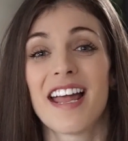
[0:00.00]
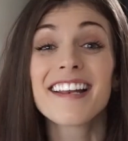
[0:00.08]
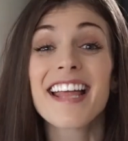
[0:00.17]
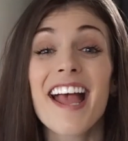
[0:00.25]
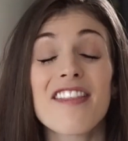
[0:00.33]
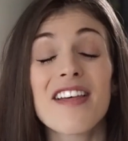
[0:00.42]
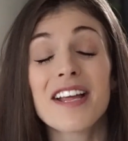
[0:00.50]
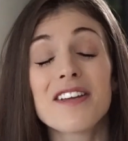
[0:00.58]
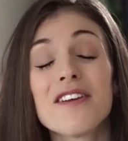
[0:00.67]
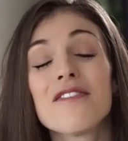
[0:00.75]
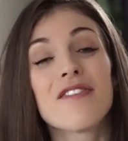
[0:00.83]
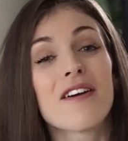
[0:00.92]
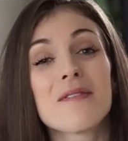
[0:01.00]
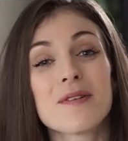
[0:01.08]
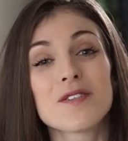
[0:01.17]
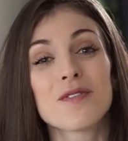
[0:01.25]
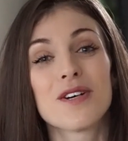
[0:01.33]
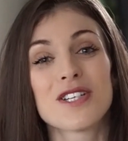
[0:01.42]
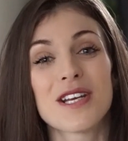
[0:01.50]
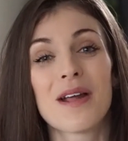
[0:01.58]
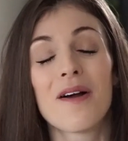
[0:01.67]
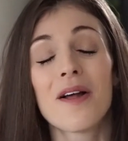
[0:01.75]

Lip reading: And yeah, thank you very much for watching.